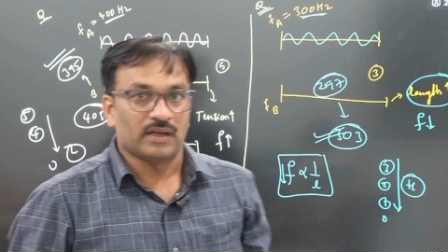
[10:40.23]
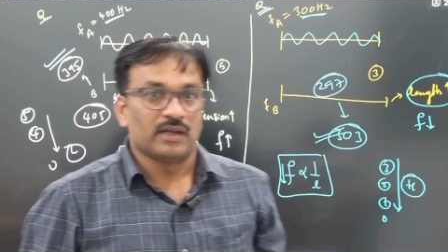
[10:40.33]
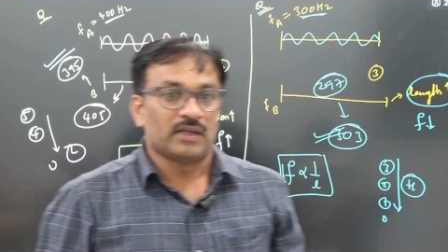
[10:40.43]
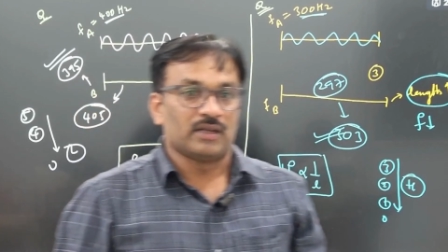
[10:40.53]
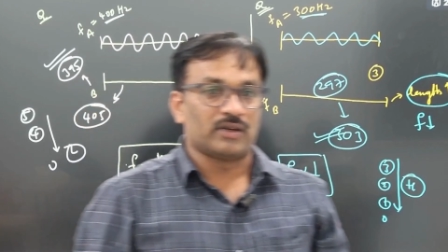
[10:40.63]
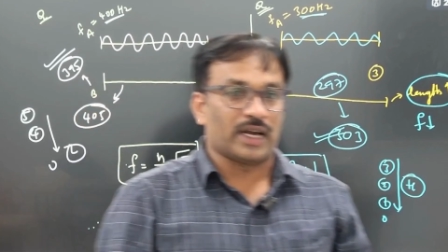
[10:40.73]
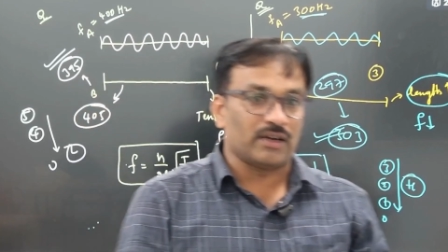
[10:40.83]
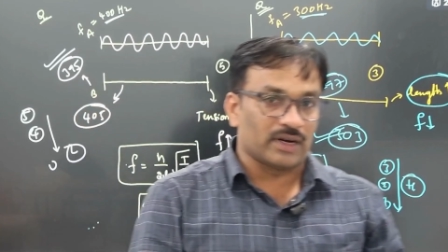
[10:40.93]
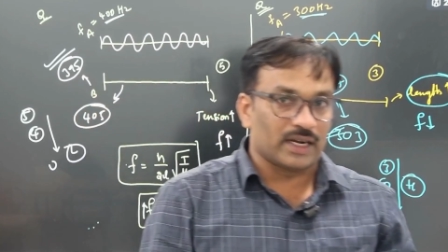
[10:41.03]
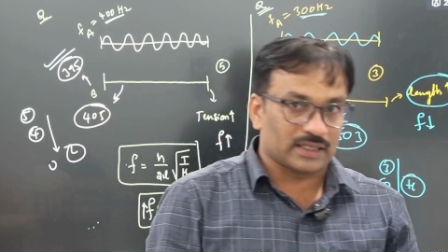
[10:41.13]
You try
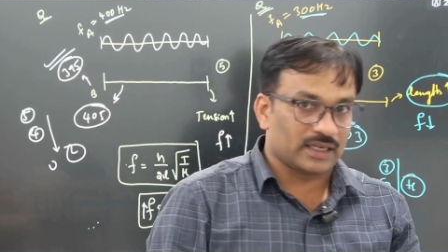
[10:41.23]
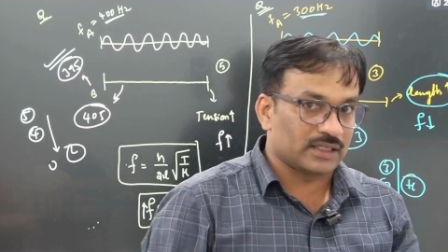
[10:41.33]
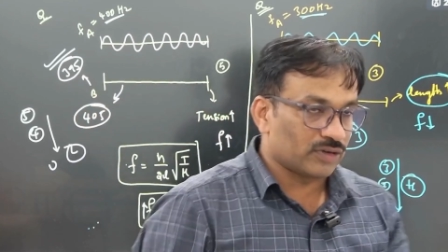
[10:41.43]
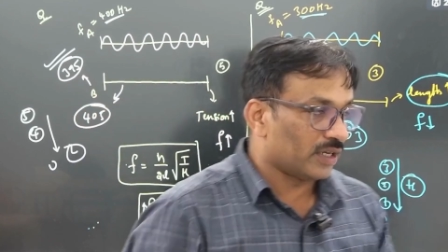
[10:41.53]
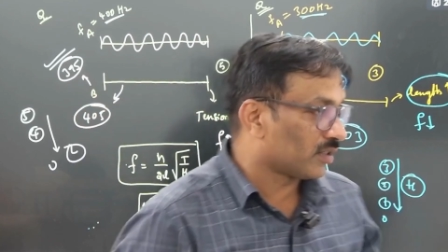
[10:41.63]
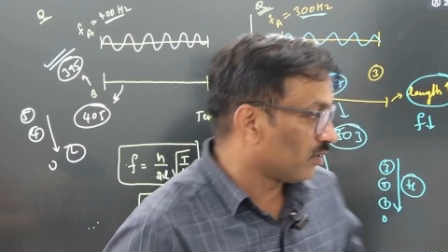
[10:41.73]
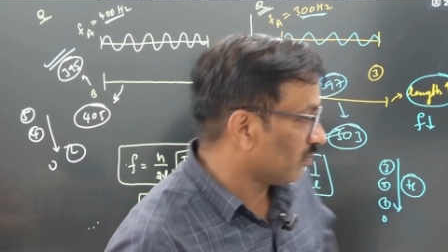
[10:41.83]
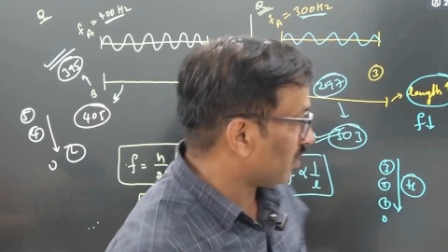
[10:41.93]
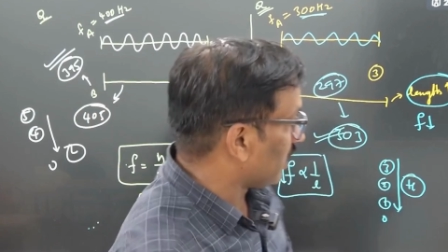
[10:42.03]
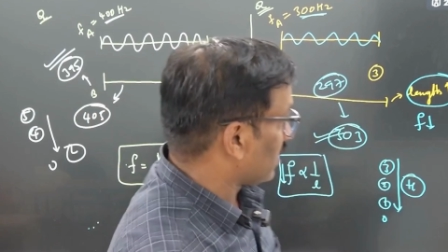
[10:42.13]
to understand, students, no,
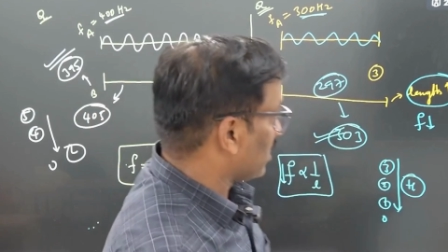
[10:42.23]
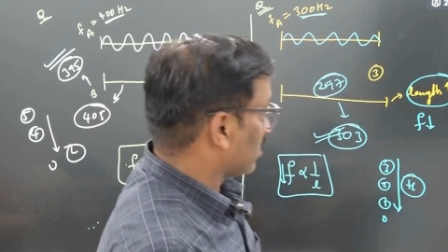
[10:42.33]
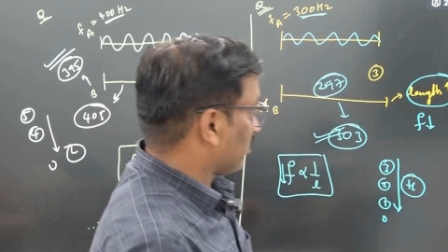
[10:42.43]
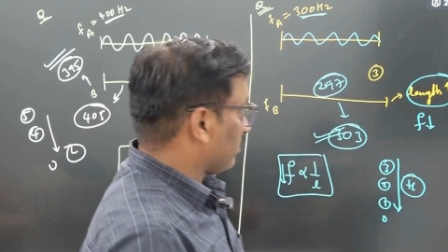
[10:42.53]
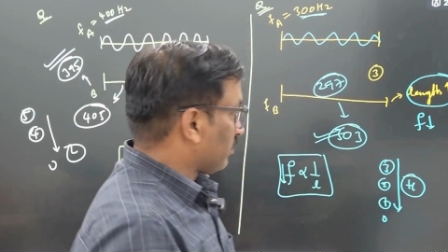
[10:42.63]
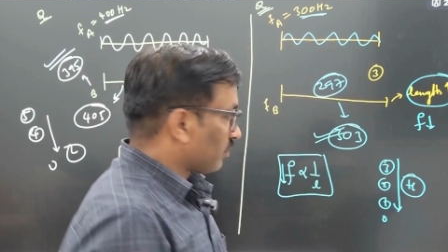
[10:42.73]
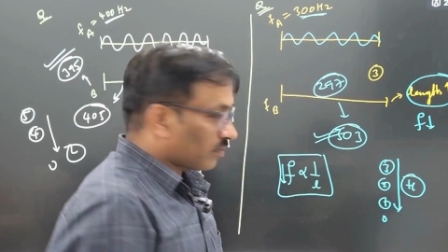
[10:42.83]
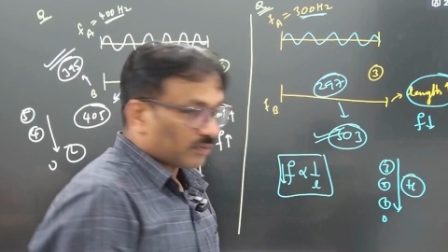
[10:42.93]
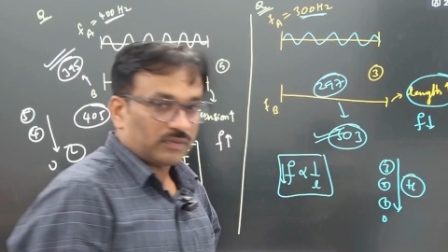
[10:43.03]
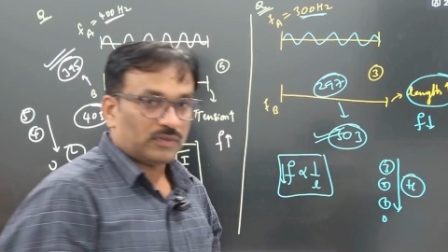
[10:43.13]
this is
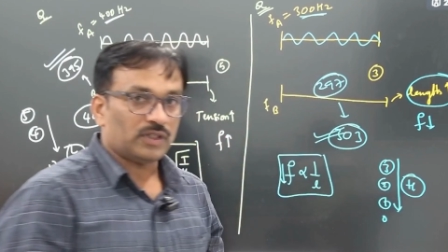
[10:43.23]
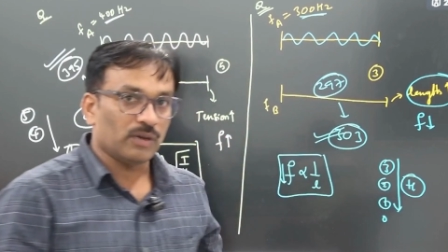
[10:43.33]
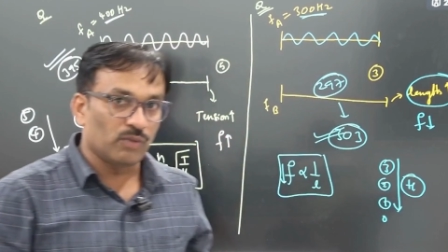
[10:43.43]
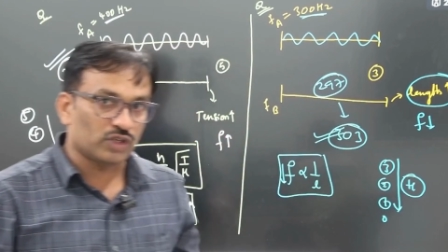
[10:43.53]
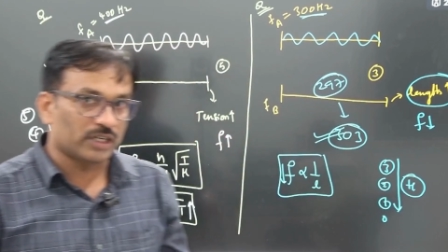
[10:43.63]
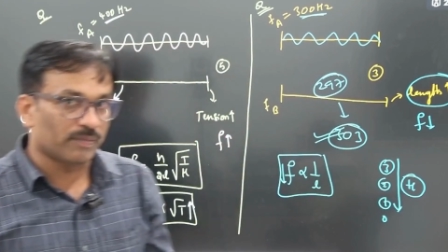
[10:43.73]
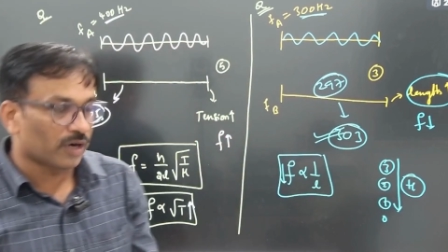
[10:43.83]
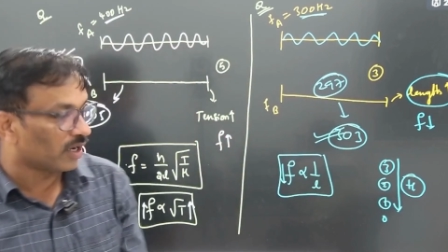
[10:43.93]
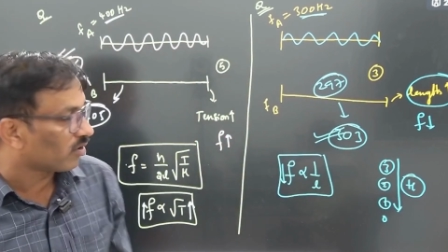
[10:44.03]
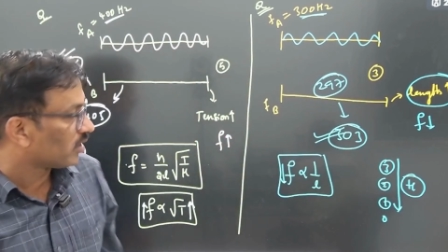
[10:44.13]
most
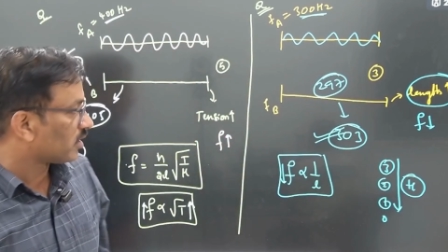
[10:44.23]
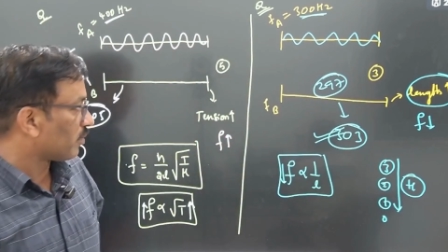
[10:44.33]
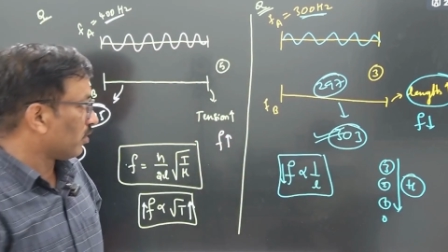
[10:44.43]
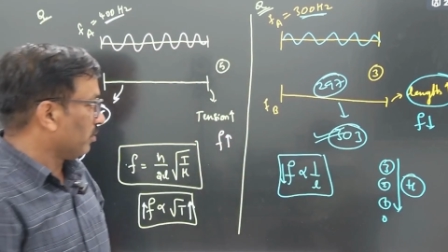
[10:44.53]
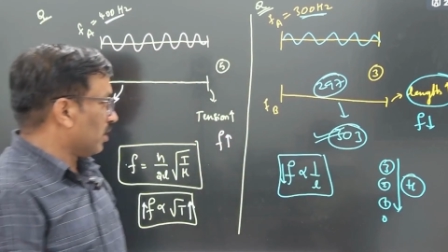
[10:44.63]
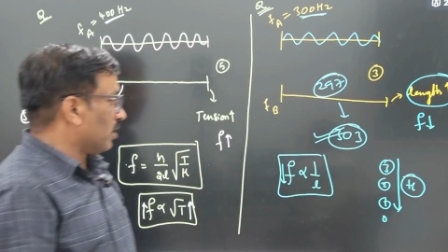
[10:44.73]
important concept, no.